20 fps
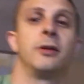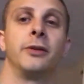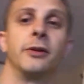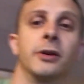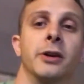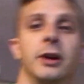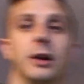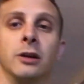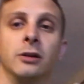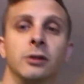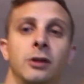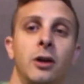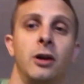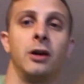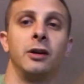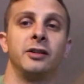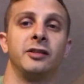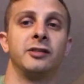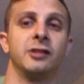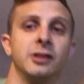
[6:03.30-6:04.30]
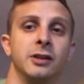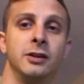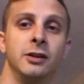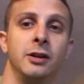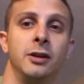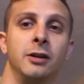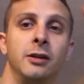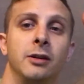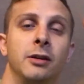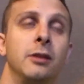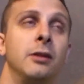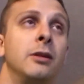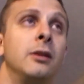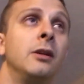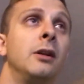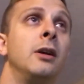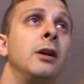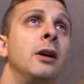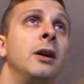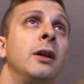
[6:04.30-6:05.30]
they're getting lost in
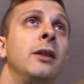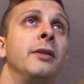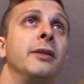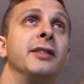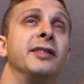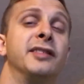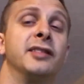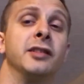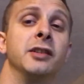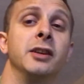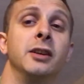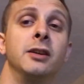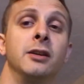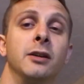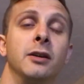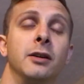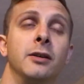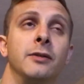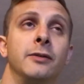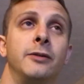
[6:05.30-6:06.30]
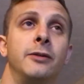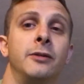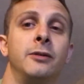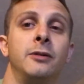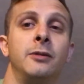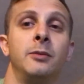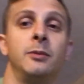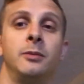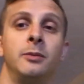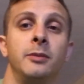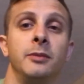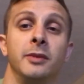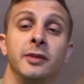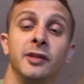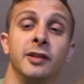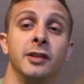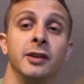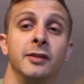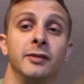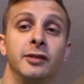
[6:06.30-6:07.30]
the sea of
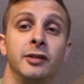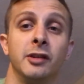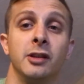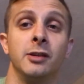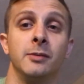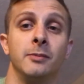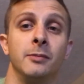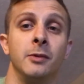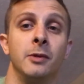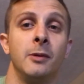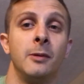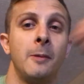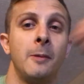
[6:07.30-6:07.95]
Steem.